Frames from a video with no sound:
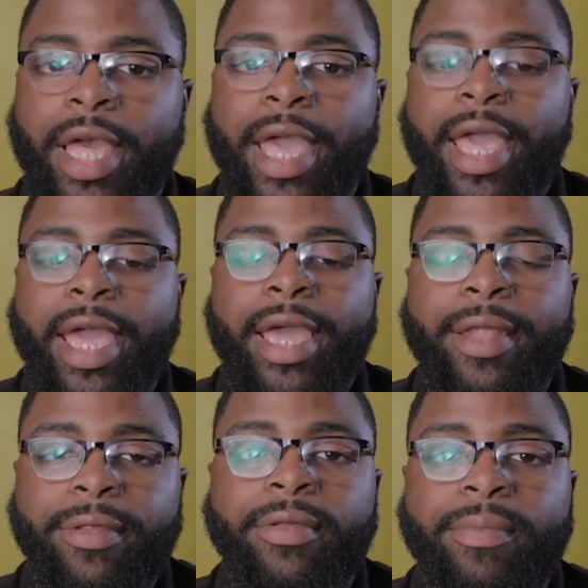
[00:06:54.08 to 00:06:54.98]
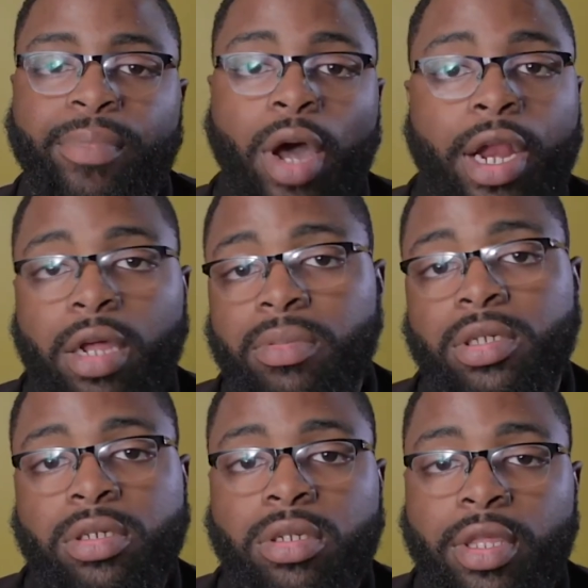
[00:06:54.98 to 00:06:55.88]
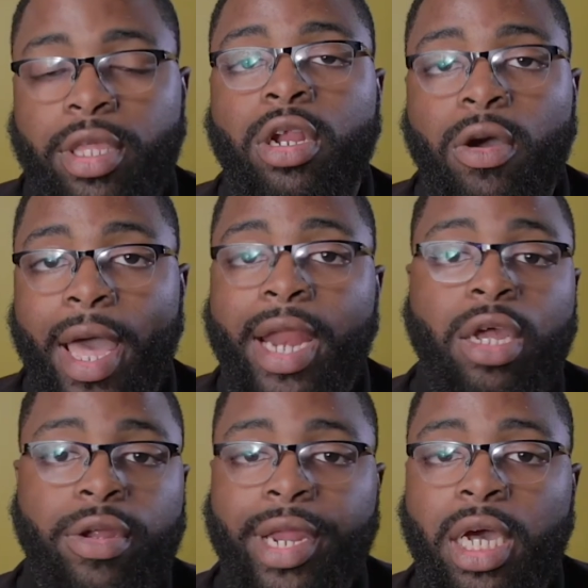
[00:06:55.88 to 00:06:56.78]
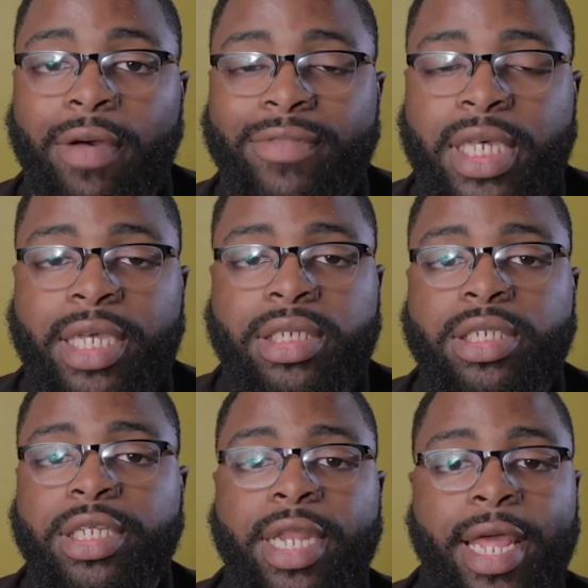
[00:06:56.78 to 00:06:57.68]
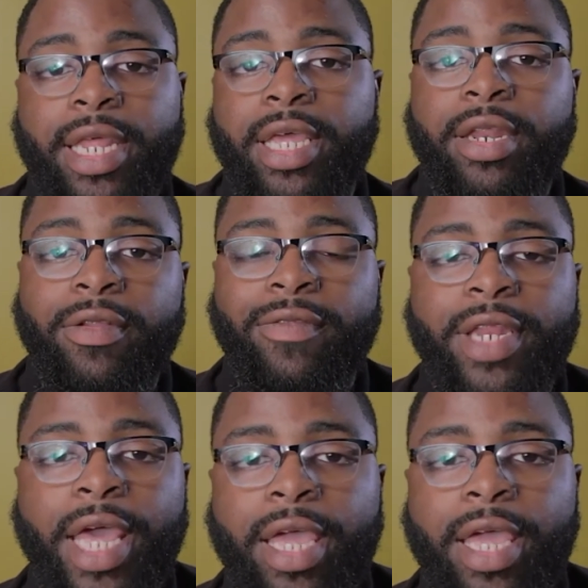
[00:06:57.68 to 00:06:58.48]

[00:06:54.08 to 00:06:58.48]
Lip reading: And brought up had a great conversation. And at the end of the